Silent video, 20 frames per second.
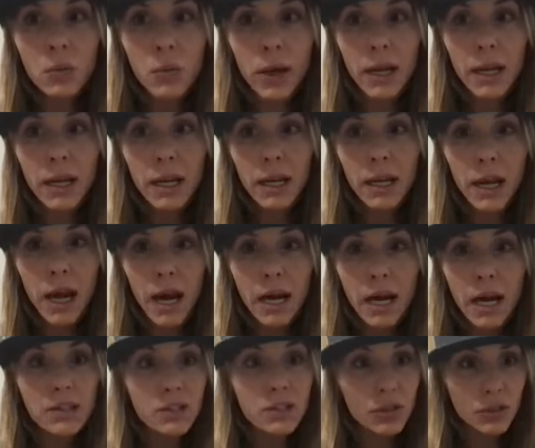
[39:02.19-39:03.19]
when
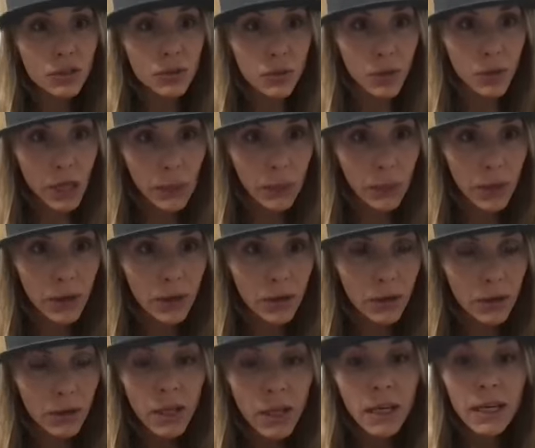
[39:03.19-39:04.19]
I start touring
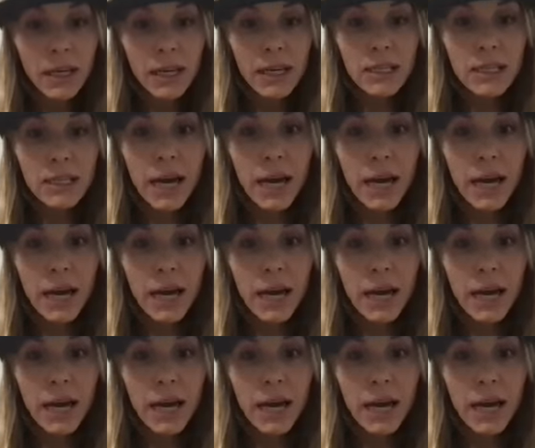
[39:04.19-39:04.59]
uphill is